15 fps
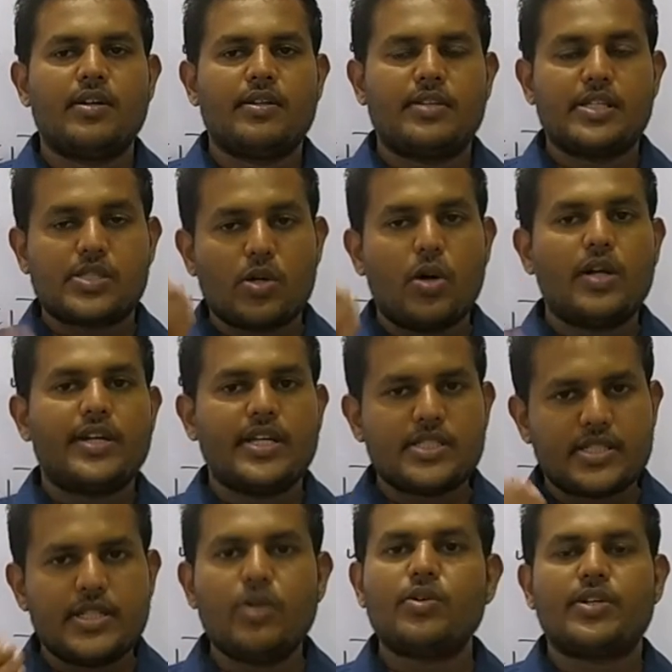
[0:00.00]
The salt
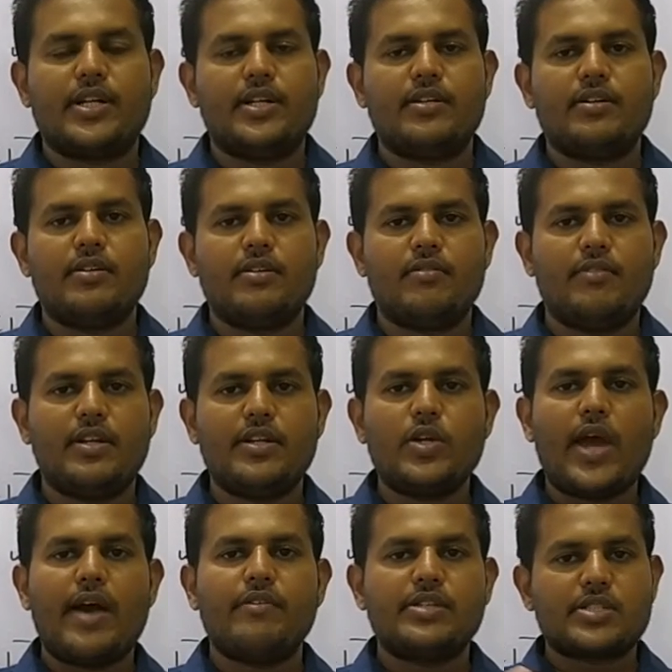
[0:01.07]
is neutral when you
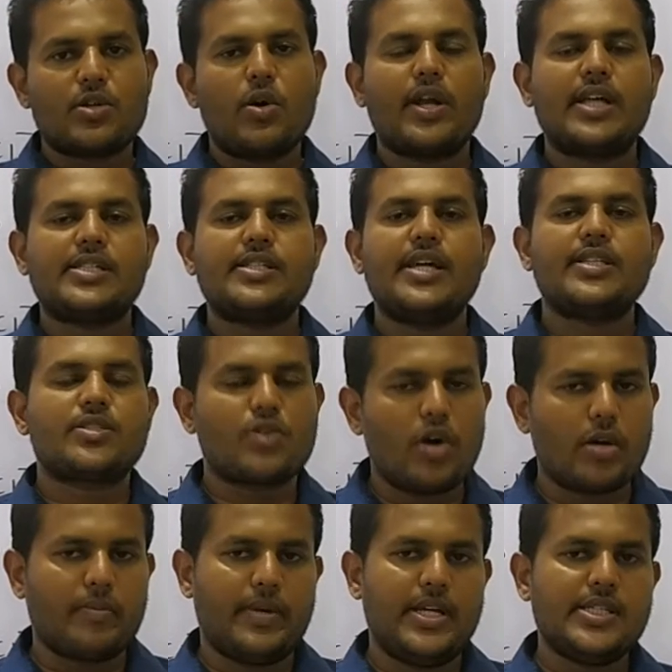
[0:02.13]
have a strong acid and
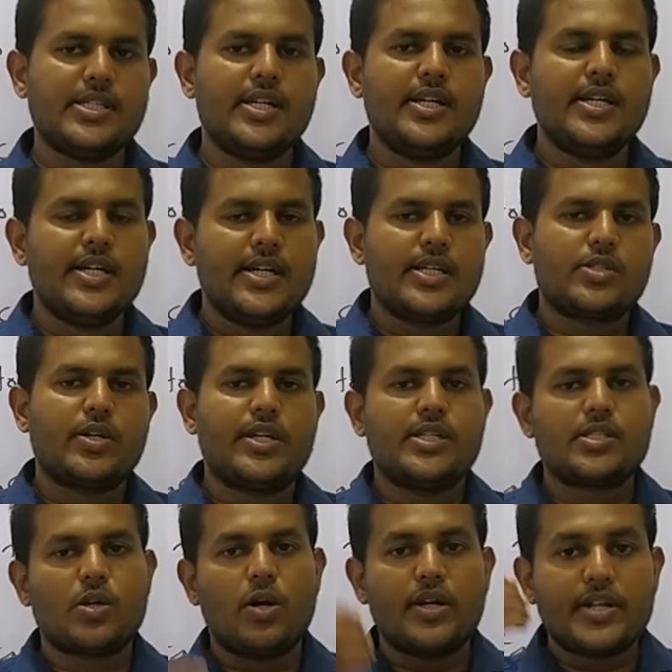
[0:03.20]
strong base. So it
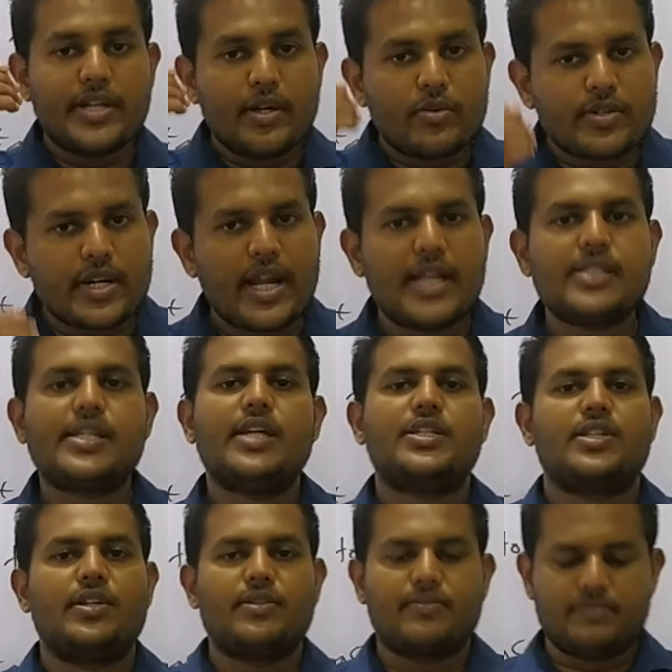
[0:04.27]
is called
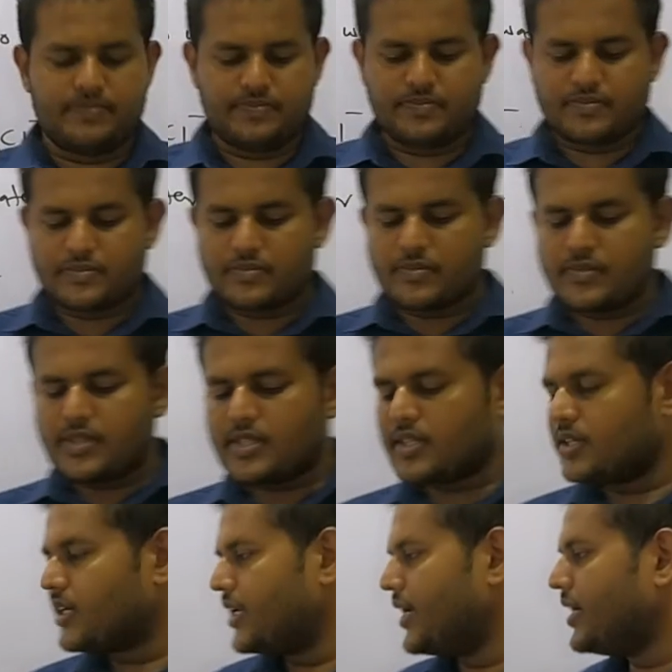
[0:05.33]
neutralization.
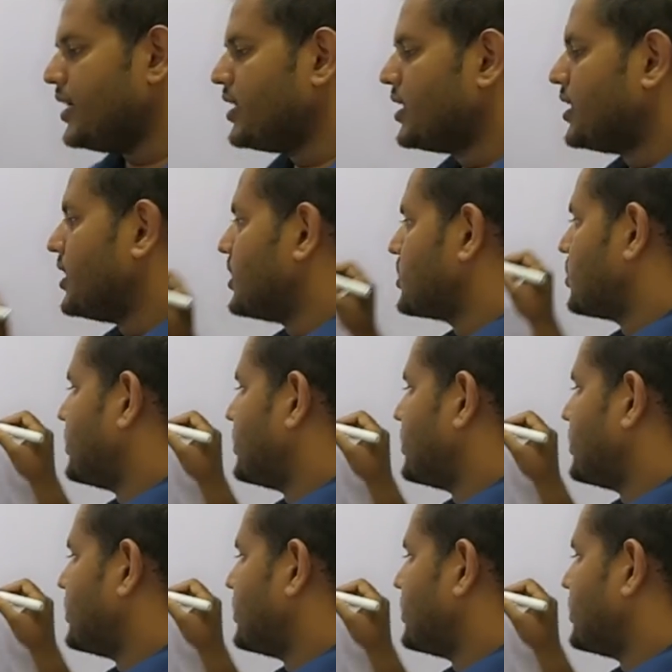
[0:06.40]
Clear? So